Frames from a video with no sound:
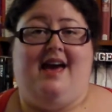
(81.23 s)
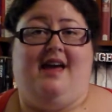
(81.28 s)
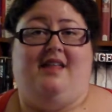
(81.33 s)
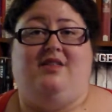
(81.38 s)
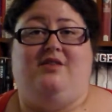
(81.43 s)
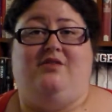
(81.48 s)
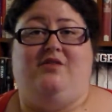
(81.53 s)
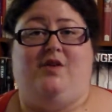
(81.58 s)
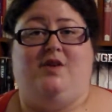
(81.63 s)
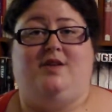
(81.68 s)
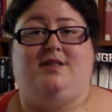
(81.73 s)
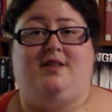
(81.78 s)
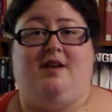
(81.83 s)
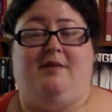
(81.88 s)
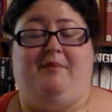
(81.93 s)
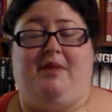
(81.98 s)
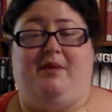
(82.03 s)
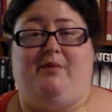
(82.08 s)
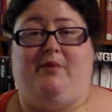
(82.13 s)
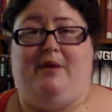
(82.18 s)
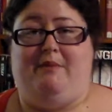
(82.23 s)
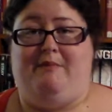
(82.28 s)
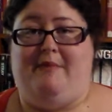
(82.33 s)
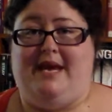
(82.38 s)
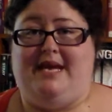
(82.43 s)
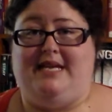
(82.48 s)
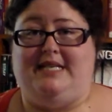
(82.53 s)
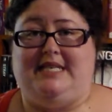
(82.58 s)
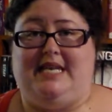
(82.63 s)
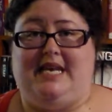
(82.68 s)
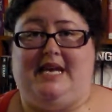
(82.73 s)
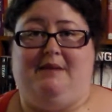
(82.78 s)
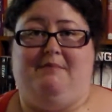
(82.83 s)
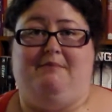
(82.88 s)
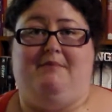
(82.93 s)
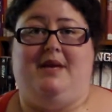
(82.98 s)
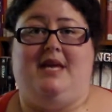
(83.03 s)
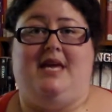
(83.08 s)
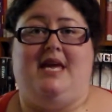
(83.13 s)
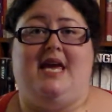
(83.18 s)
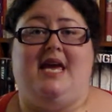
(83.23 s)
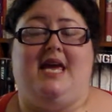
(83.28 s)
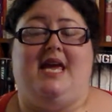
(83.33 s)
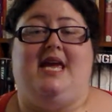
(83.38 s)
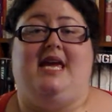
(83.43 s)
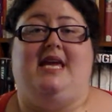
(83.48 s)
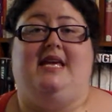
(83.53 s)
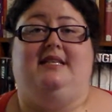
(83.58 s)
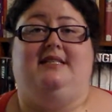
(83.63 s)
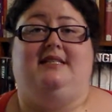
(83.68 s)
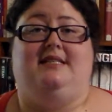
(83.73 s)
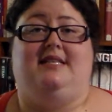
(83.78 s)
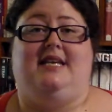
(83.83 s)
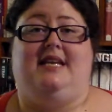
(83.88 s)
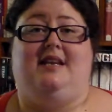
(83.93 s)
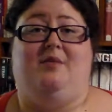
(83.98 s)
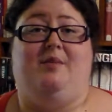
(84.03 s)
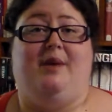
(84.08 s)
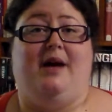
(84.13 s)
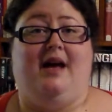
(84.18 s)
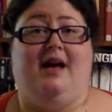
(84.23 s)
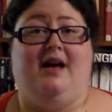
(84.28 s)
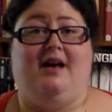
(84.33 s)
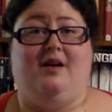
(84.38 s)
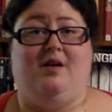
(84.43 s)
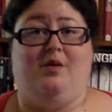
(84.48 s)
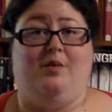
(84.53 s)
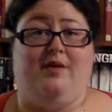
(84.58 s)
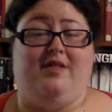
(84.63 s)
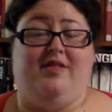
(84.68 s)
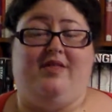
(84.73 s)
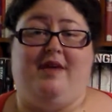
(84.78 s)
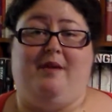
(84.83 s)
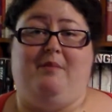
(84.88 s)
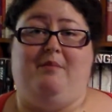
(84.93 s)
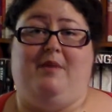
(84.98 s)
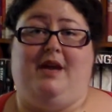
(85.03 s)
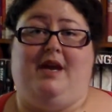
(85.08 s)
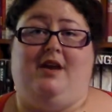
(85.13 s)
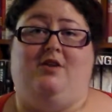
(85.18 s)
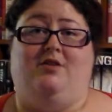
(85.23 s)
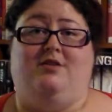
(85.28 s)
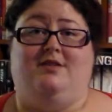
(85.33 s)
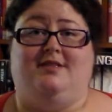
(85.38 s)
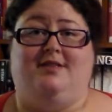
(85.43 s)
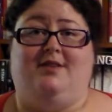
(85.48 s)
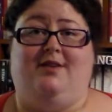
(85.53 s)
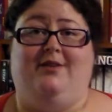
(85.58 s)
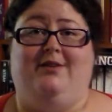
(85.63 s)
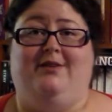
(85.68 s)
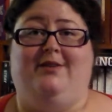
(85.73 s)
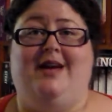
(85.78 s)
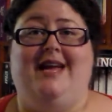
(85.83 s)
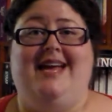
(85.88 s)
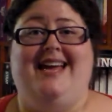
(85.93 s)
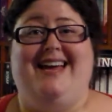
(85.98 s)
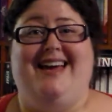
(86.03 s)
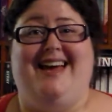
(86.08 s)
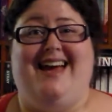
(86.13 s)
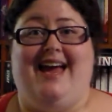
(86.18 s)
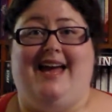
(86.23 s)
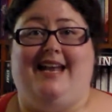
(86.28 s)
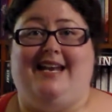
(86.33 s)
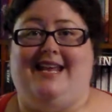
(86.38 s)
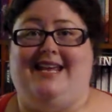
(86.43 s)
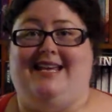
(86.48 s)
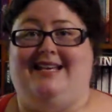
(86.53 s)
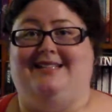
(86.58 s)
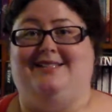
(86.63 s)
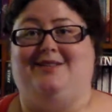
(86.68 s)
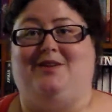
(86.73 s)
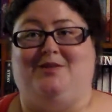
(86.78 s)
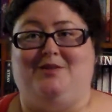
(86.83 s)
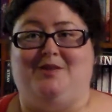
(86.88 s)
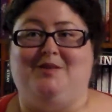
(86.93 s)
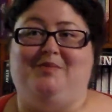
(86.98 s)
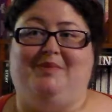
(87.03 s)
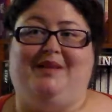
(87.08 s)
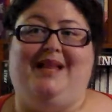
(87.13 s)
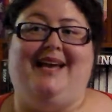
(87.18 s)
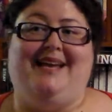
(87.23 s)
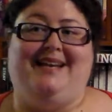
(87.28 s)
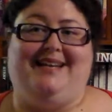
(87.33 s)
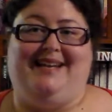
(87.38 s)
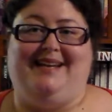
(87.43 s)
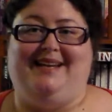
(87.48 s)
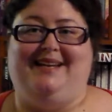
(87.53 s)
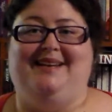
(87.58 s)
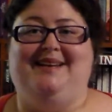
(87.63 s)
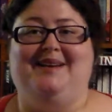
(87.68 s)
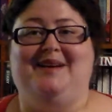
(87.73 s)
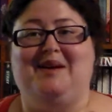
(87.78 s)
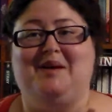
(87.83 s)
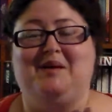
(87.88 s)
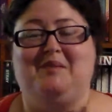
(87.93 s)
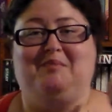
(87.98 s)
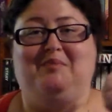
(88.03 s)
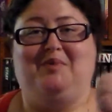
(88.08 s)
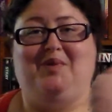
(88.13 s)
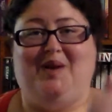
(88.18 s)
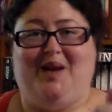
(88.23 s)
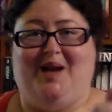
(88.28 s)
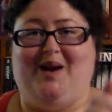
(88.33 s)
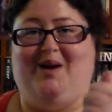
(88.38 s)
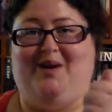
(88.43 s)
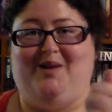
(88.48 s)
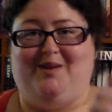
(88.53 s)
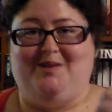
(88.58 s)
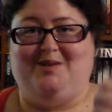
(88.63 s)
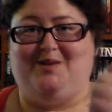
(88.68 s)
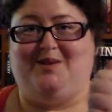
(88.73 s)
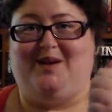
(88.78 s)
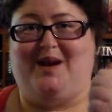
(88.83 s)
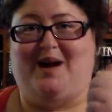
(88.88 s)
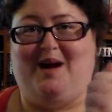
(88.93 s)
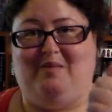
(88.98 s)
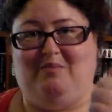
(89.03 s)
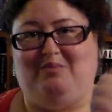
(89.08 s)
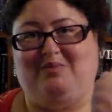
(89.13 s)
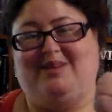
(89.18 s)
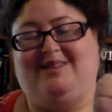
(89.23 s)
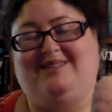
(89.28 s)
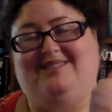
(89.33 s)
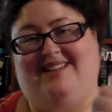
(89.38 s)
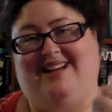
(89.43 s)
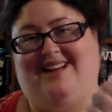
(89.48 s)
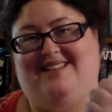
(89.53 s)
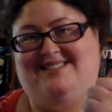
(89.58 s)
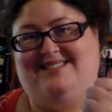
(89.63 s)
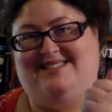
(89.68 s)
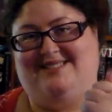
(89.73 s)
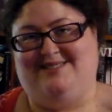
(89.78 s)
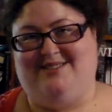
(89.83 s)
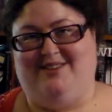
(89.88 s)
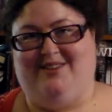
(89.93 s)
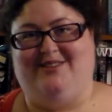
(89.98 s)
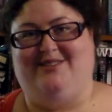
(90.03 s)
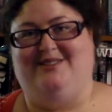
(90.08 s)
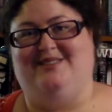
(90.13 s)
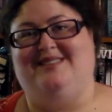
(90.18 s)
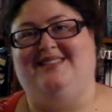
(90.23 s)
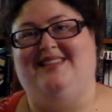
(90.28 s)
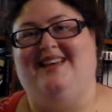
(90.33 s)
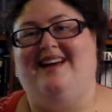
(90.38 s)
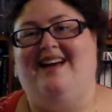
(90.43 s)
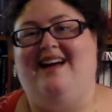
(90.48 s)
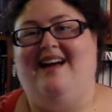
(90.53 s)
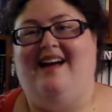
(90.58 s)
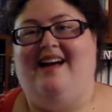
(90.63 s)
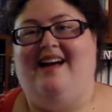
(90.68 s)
and the first time that we meet him, he is in a park with them in Oslo and he is contemplating putting a hot dog up Lars' nose.